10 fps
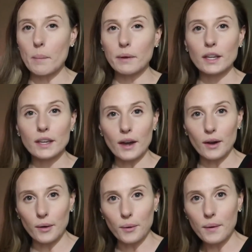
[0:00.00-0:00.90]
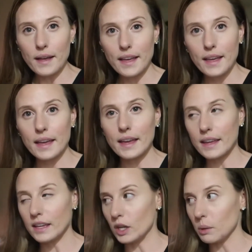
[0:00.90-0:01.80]
I'm gonna go
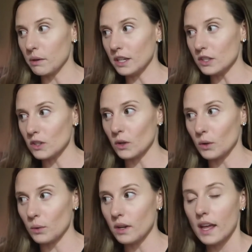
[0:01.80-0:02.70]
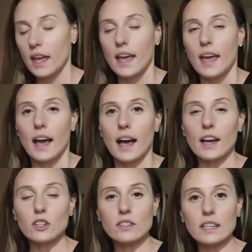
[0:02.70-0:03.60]
here pretty soon
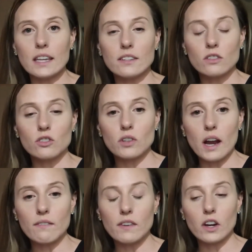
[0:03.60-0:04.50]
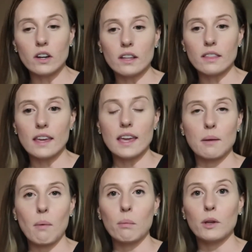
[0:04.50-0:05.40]
uh, just in case there's traffic or
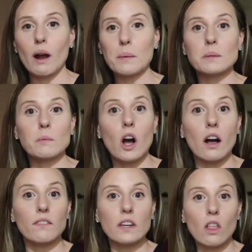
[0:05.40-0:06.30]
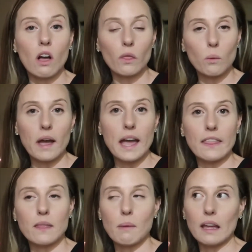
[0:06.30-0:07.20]
anything. Probably grab some coffee along the way
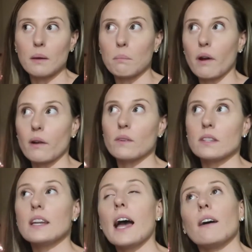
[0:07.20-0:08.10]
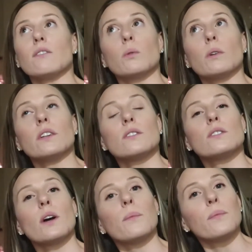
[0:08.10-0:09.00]
and then might get breakfast afterwards.
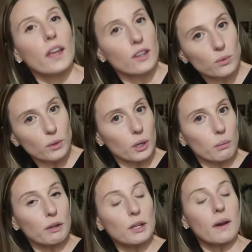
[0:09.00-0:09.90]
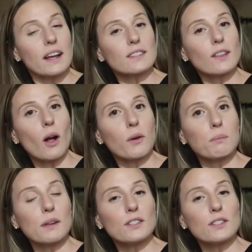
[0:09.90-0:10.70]
So just wanted to bring you guys along with me.